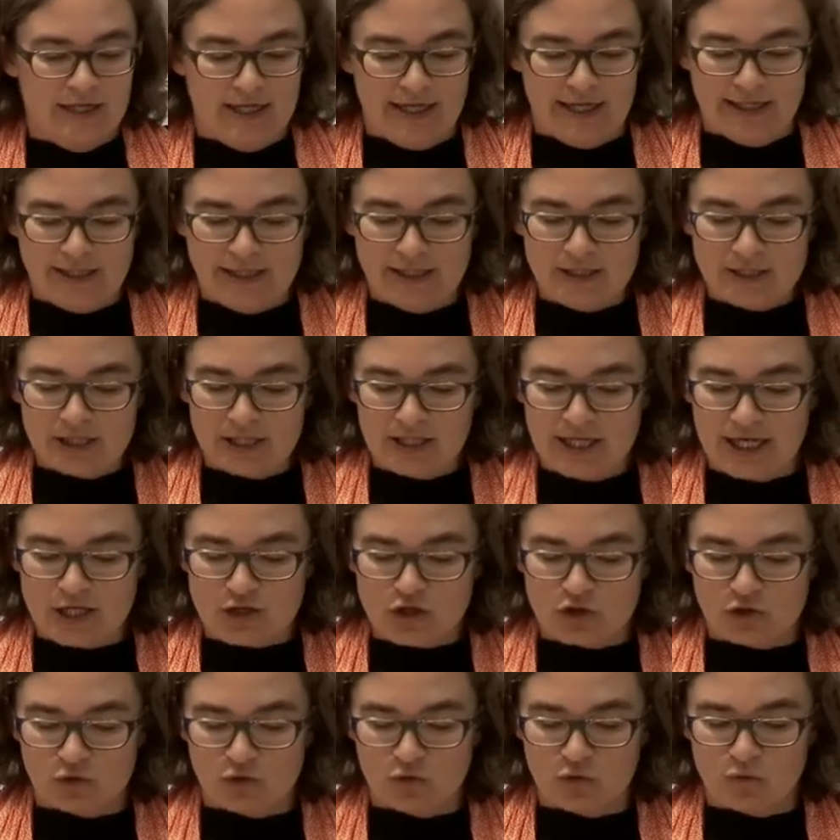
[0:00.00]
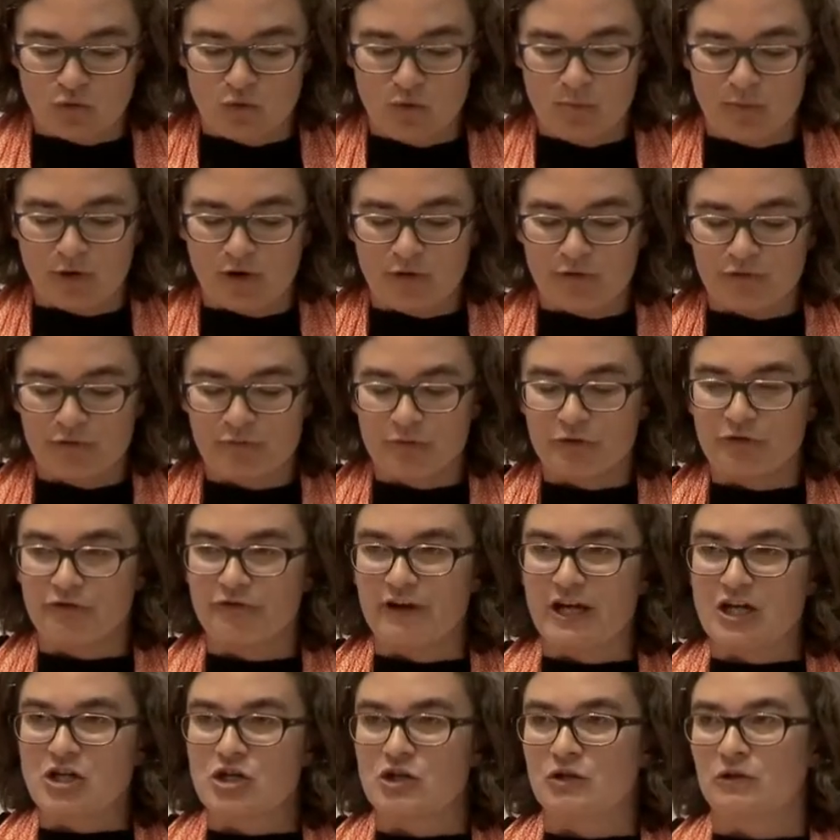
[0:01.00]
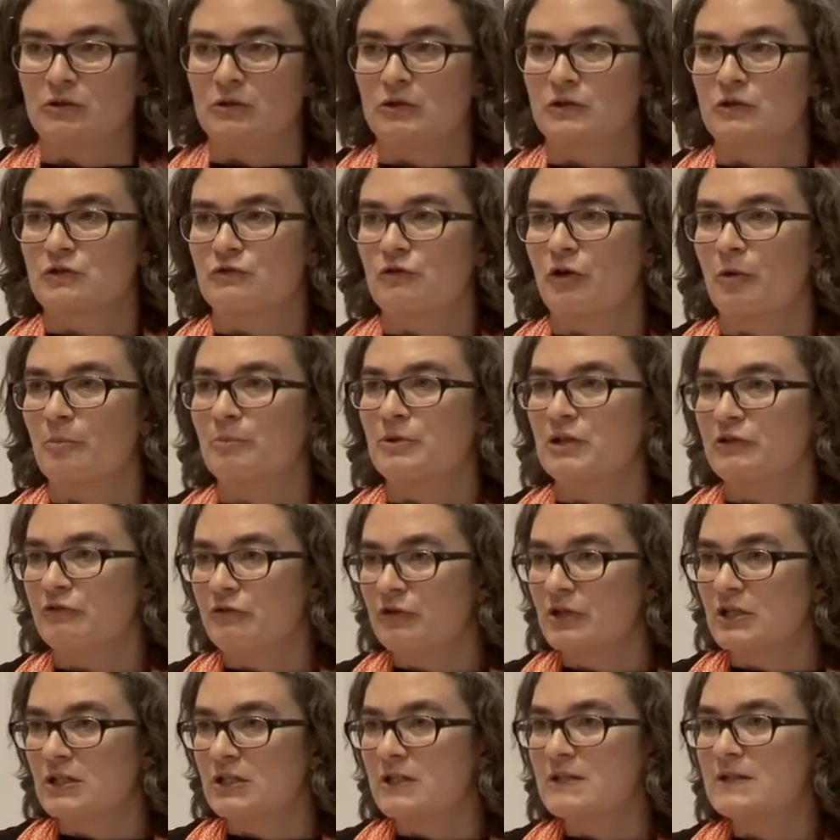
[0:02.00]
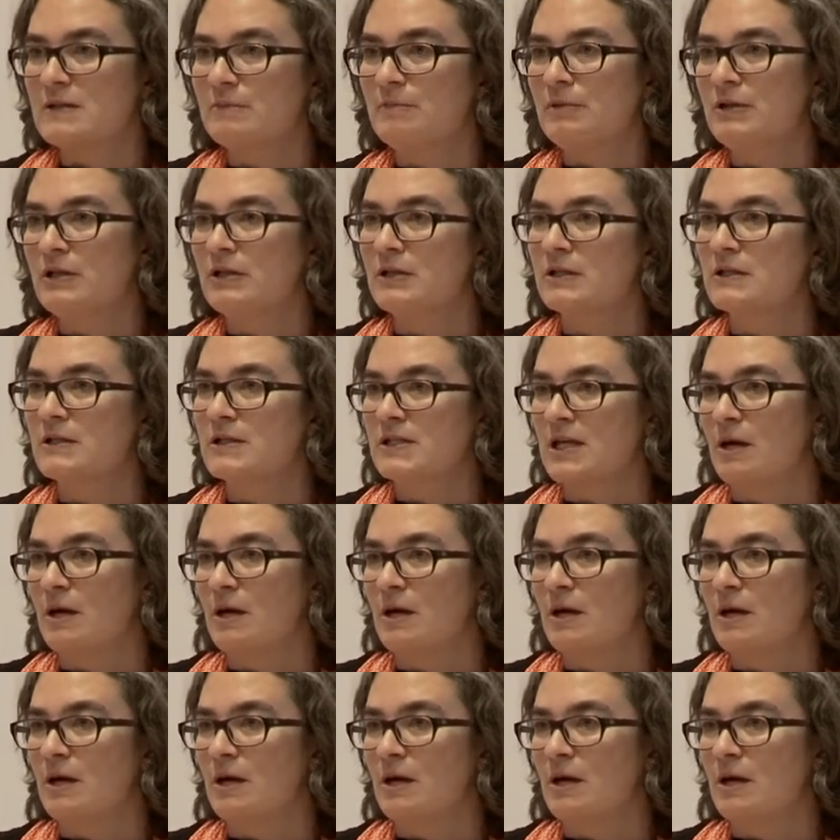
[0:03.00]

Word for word: an international group of professionals from different disciplines,